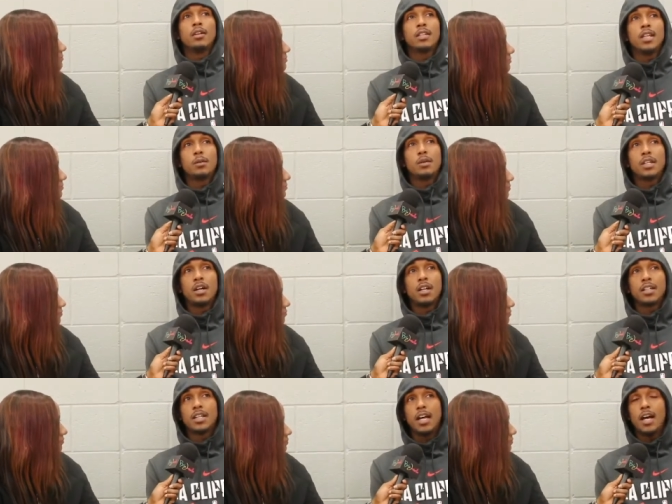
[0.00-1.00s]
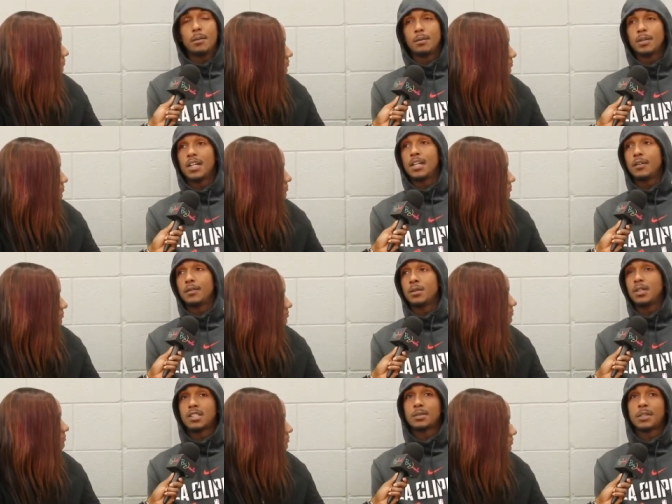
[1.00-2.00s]
Yeah, we called it the album that never
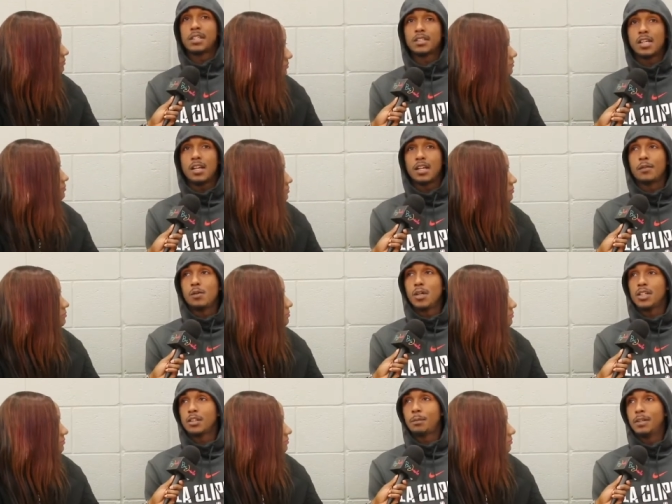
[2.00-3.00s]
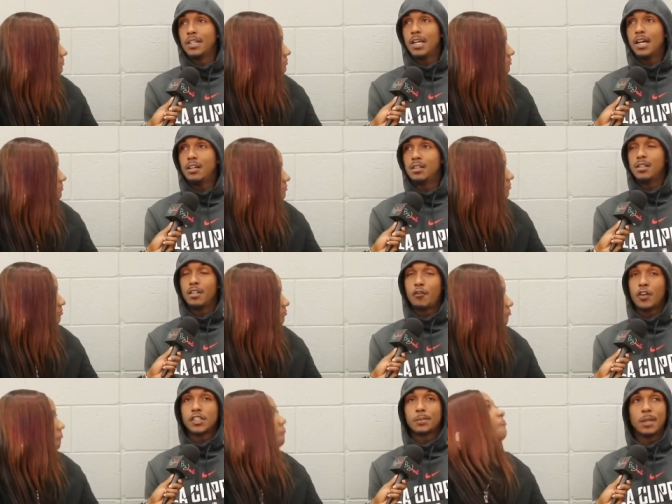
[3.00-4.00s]
was because I never wanted to put it out in the
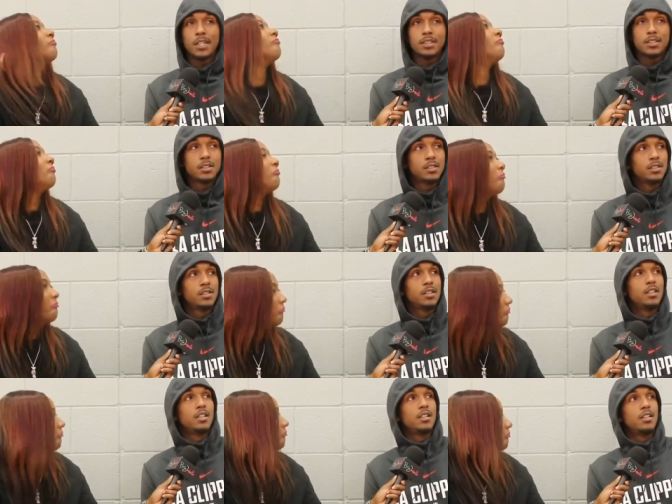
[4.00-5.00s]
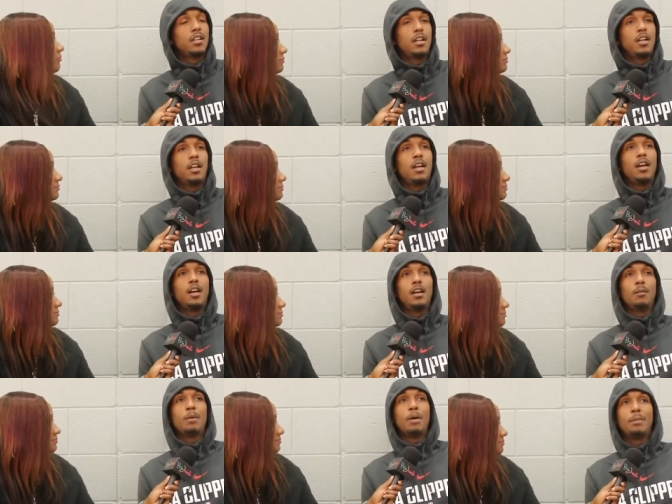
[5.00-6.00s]
first place.
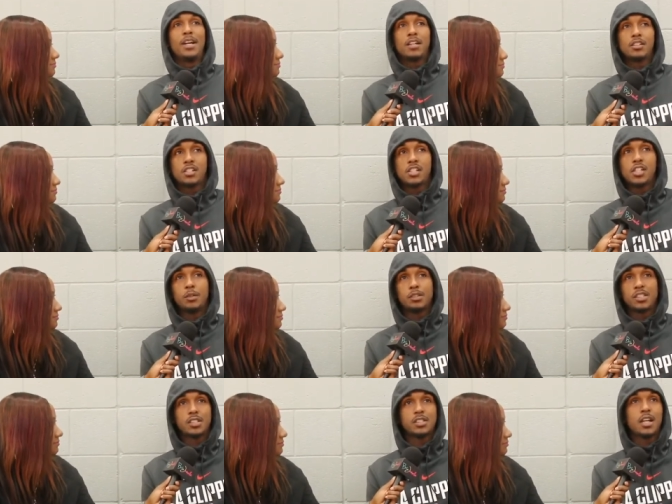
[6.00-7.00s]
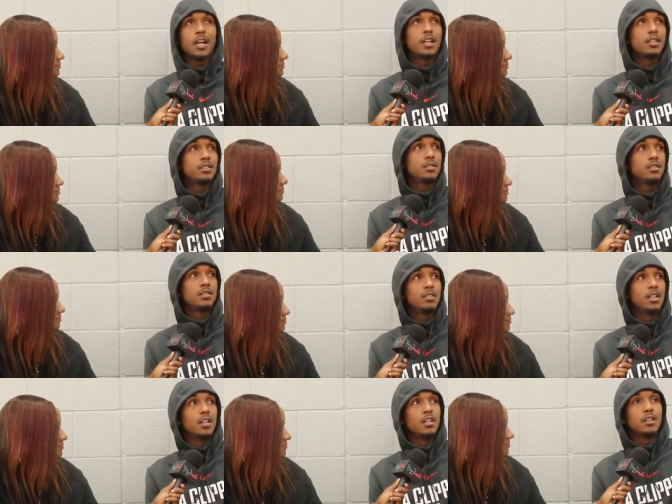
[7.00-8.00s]
And my manager, she was just like,
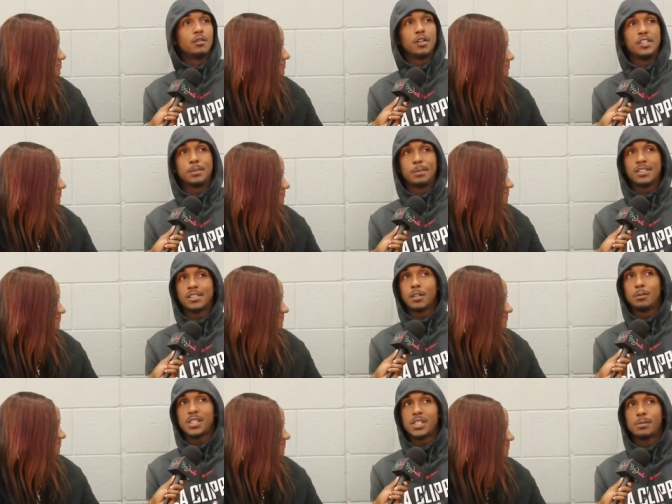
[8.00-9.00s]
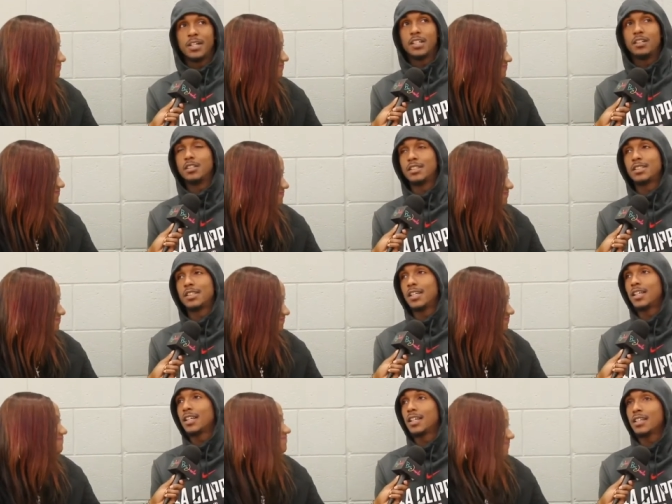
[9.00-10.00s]
we spent so much money on this
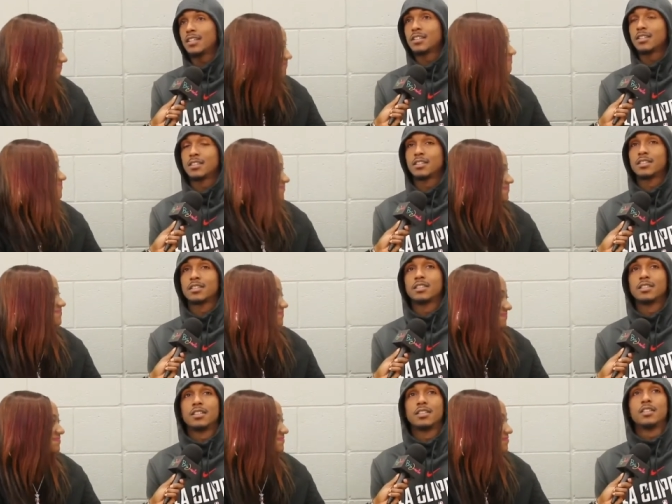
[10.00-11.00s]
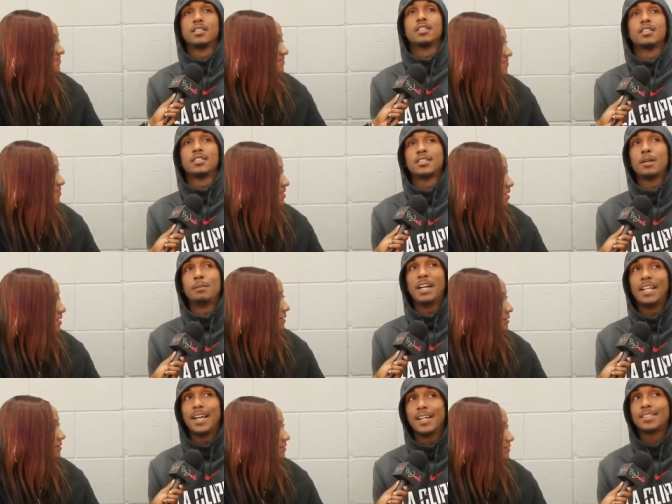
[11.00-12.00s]
thing and
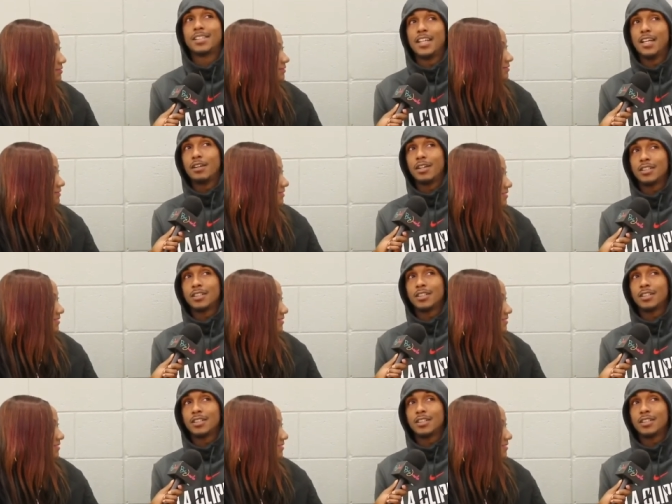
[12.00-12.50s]
somebody has to hear it.